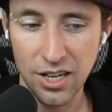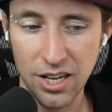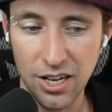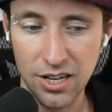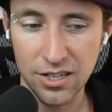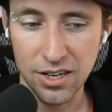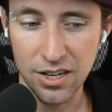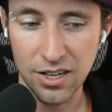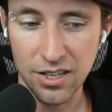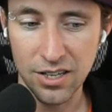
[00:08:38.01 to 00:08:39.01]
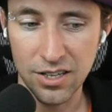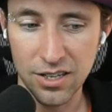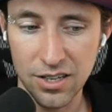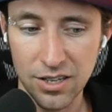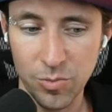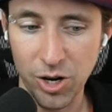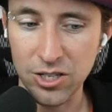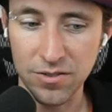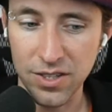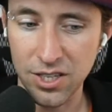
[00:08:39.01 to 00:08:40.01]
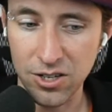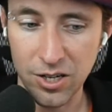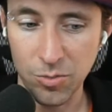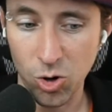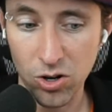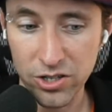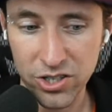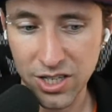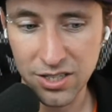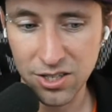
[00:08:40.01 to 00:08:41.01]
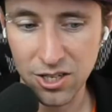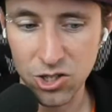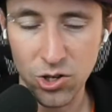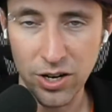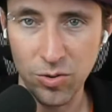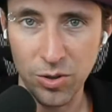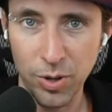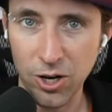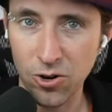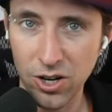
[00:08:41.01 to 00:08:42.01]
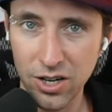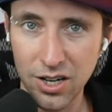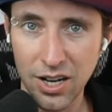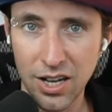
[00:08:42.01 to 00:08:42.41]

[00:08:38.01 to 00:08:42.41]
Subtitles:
and the price of Ethereum, of course, it's going to trade with Bitcoin.